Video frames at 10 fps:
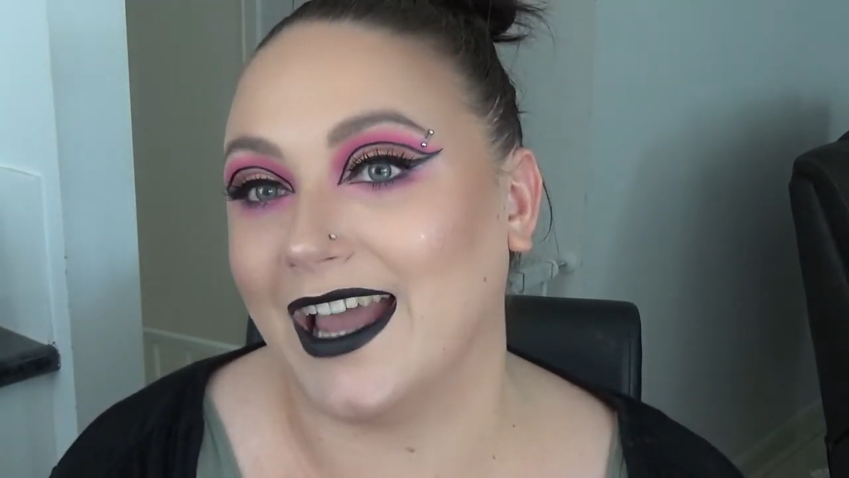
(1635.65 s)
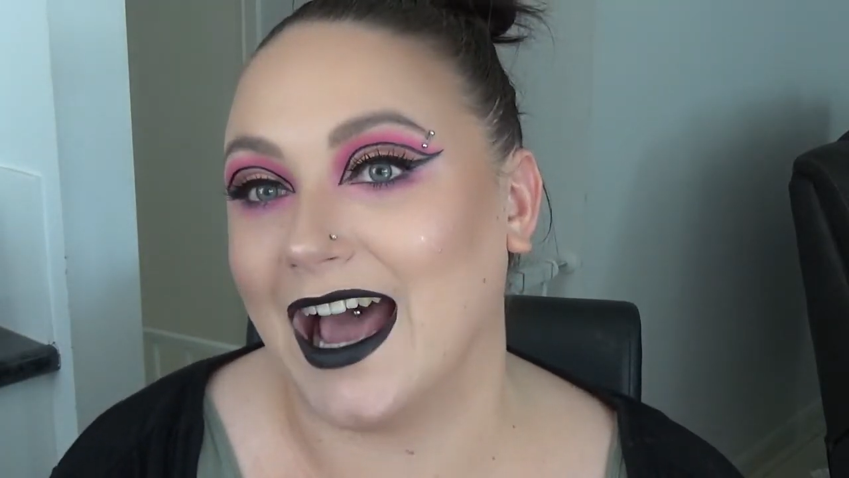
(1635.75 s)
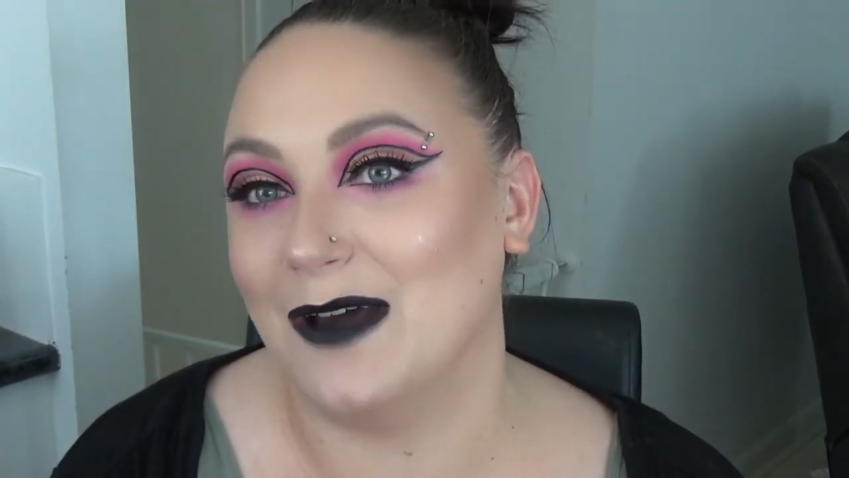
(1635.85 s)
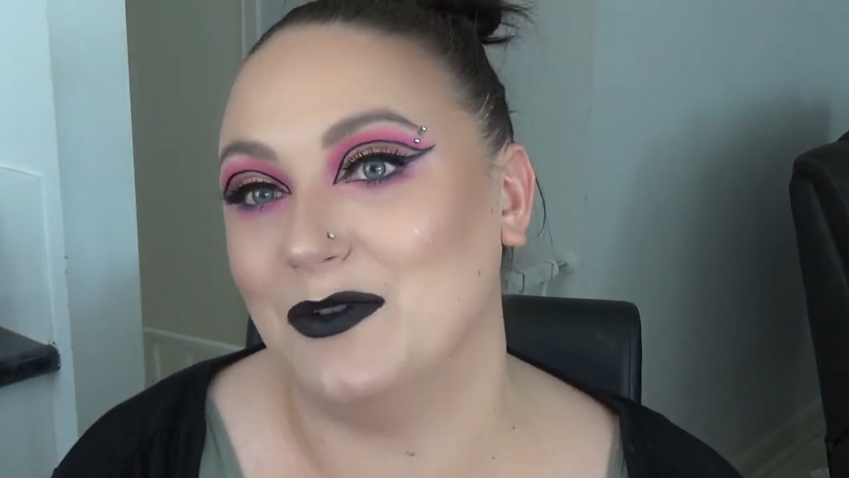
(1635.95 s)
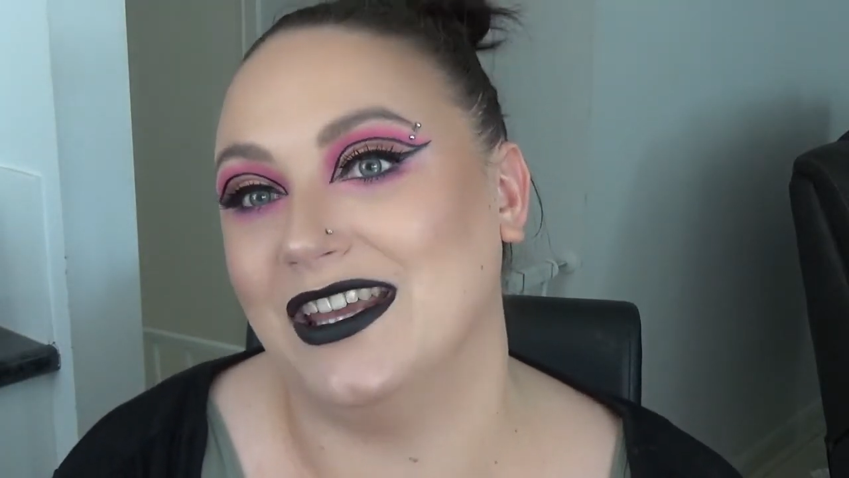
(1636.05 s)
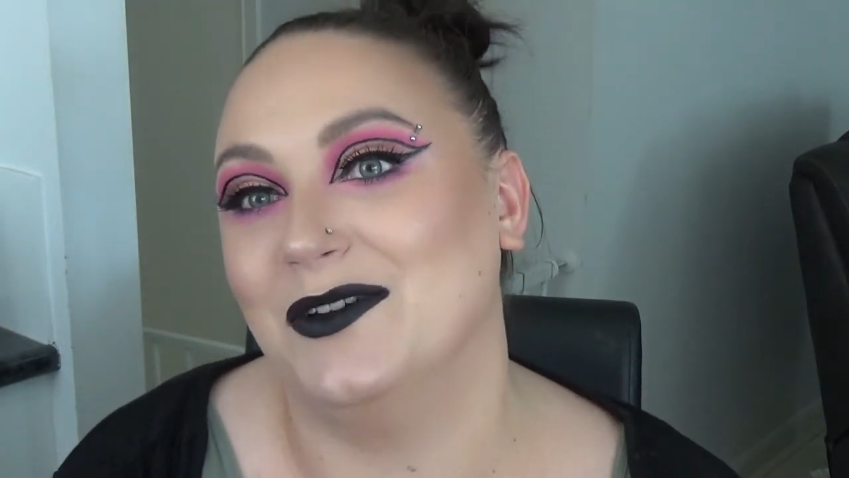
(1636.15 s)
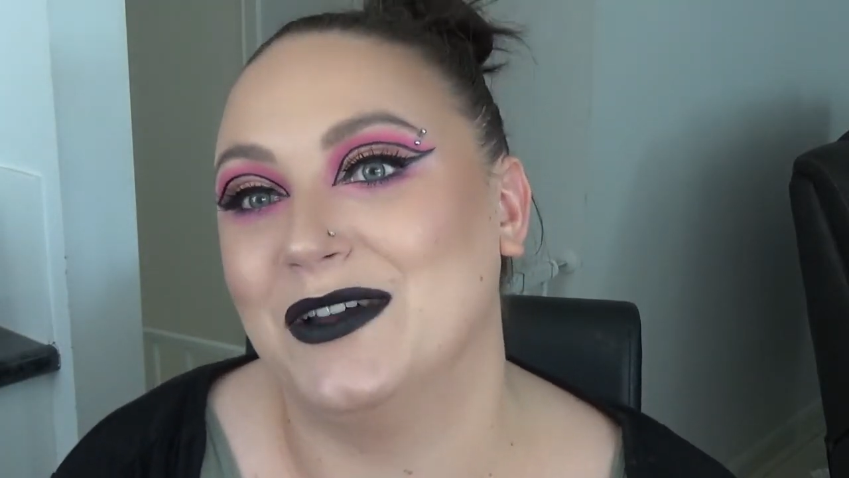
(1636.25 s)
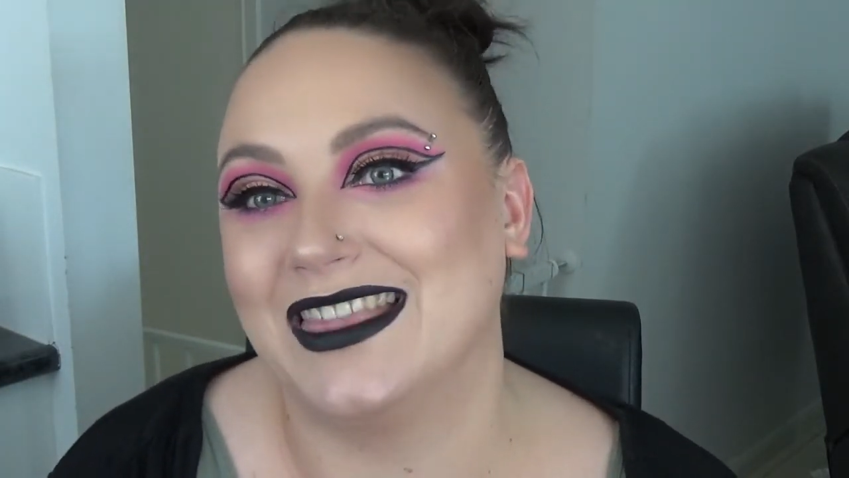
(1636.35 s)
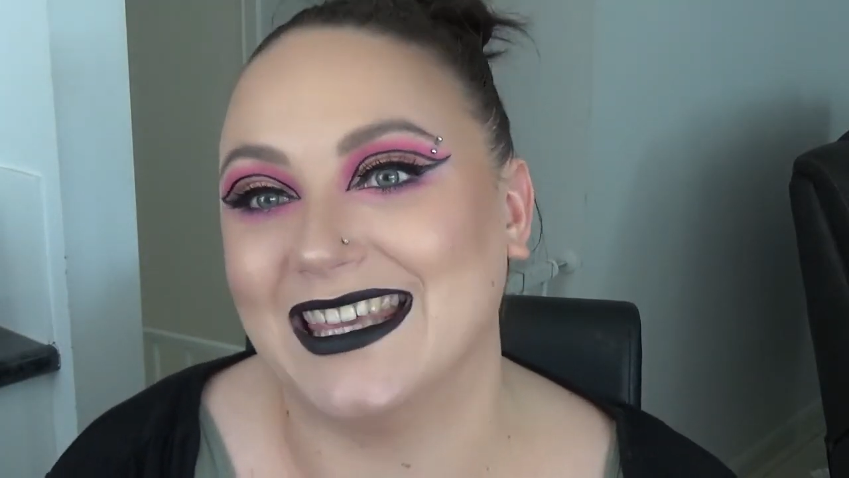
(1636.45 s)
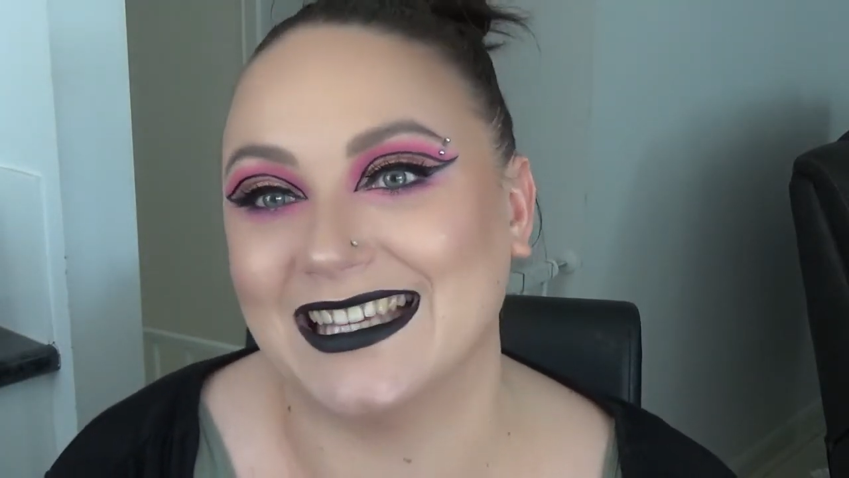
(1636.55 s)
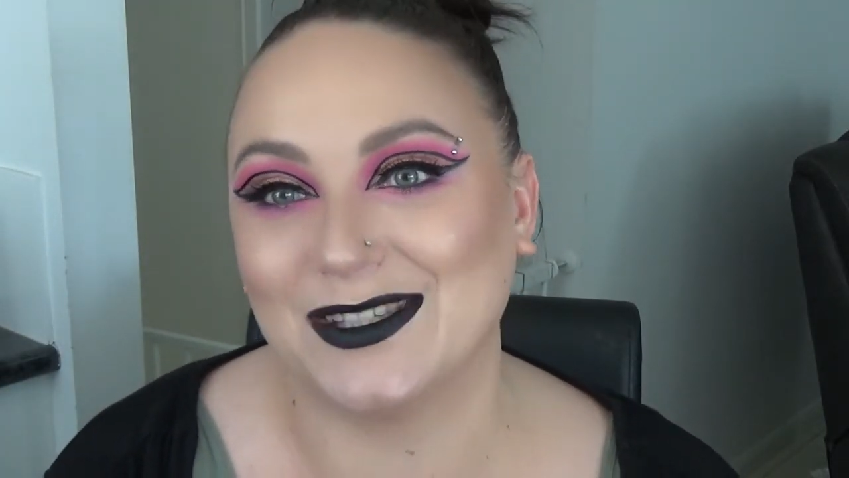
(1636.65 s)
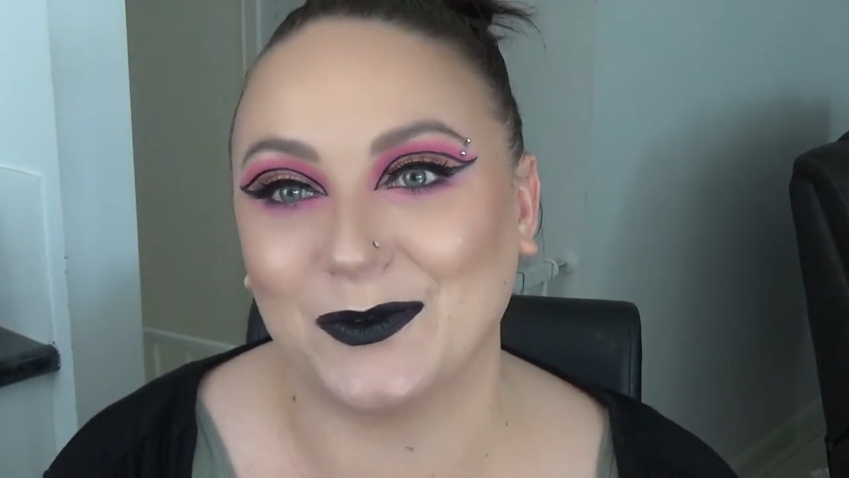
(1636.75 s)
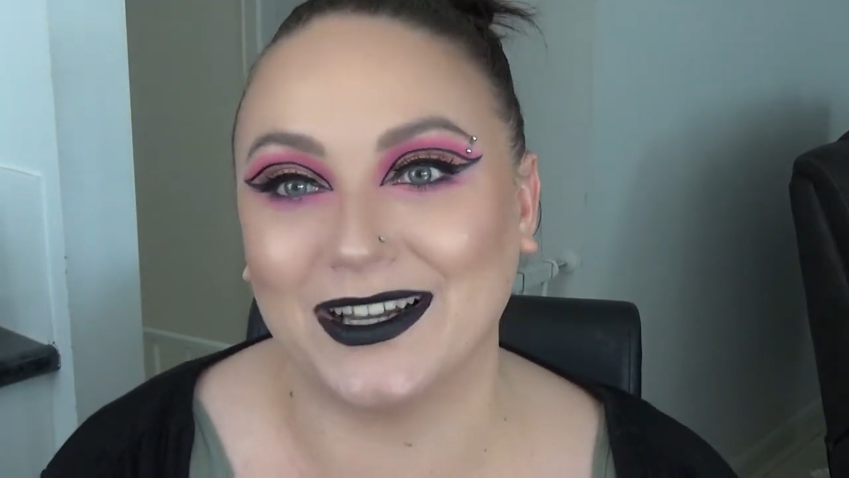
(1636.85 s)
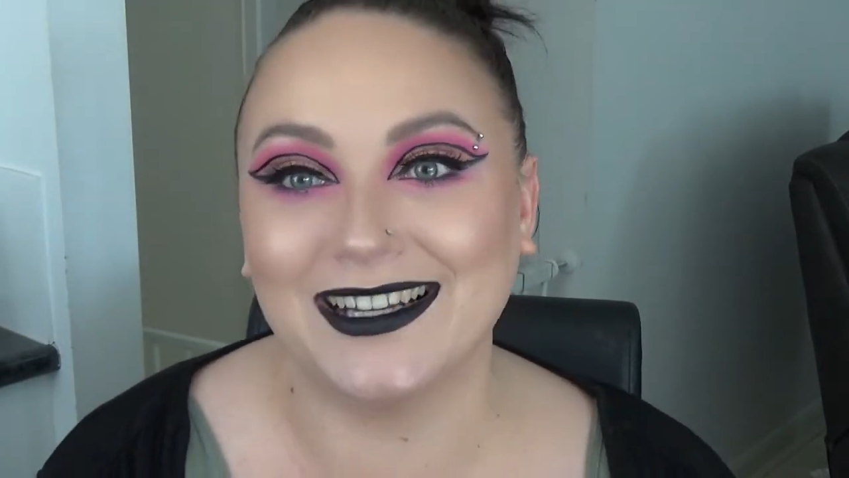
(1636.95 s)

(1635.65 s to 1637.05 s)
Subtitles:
happy with this one.